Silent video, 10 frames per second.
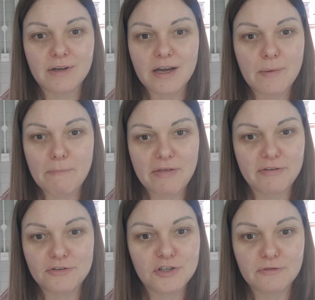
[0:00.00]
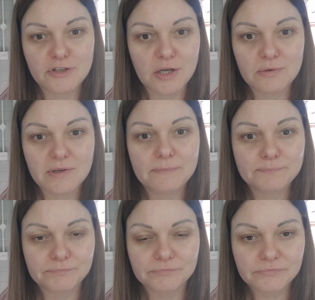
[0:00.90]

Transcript: method you've chosen.